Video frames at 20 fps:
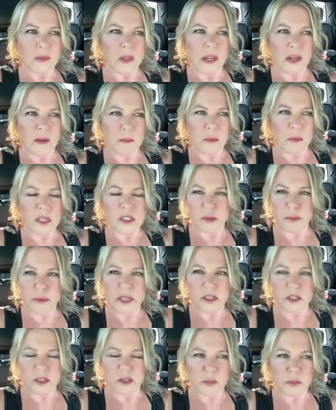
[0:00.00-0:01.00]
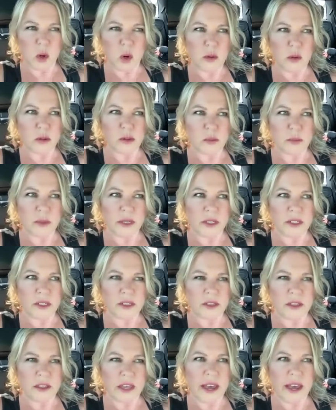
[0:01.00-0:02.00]
And it must be exposed
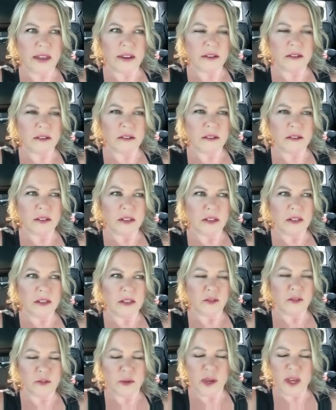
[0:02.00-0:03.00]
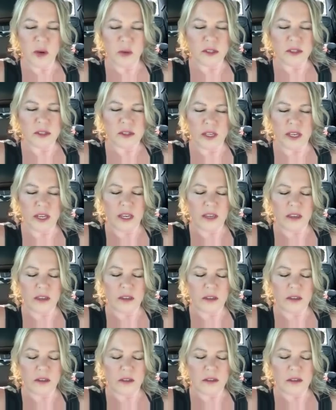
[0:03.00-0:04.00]
because that frequency,
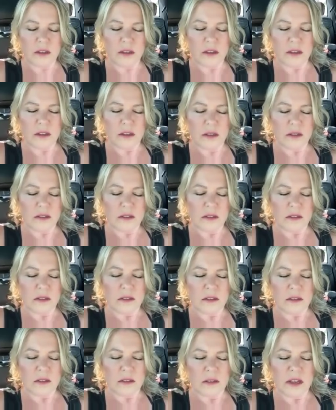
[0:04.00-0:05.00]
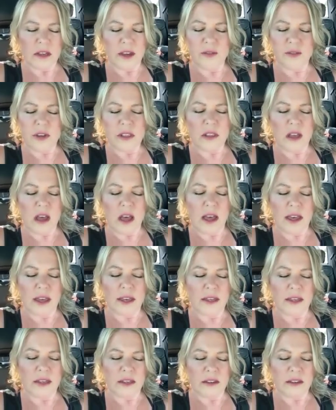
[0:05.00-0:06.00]
every
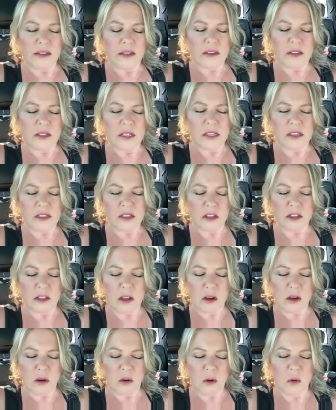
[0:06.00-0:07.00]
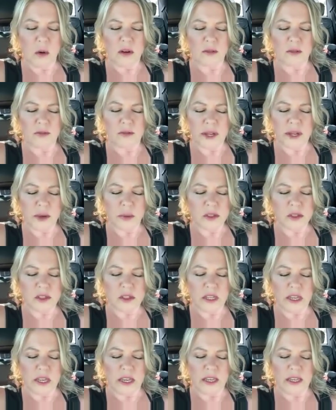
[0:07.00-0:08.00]
lie is a low
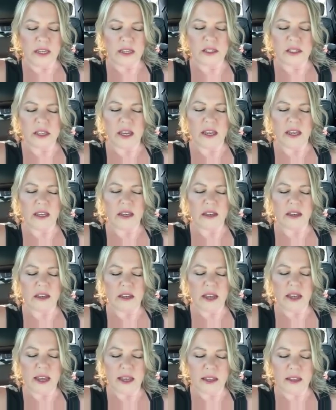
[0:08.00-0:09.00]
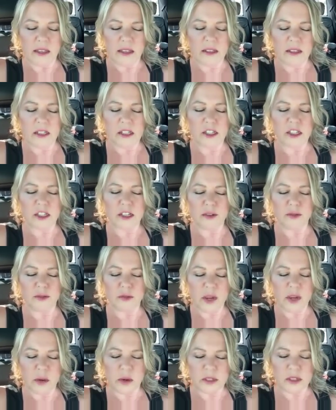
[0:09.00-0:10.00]
frequency. It's a hellish
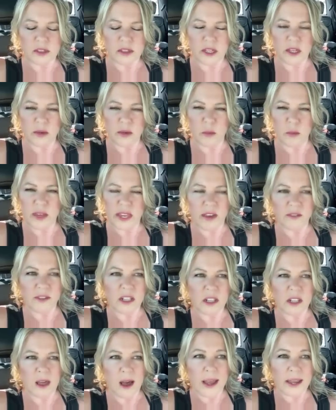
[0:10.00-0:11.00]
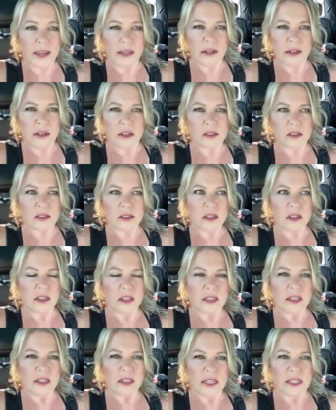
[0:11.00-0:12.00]
frequency. When we have a lie in us,
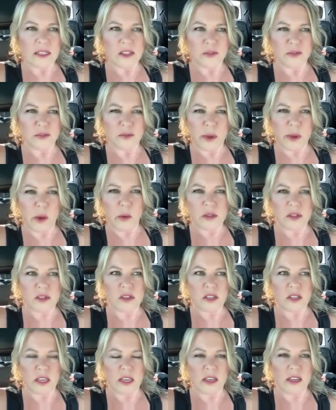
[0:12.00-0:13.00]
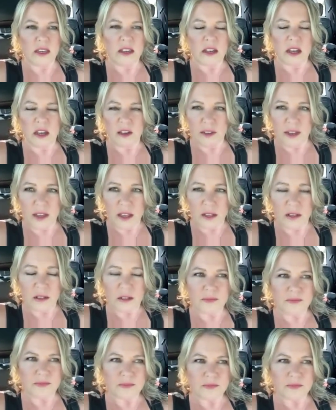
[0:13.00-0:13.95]
it's a frequency of hell.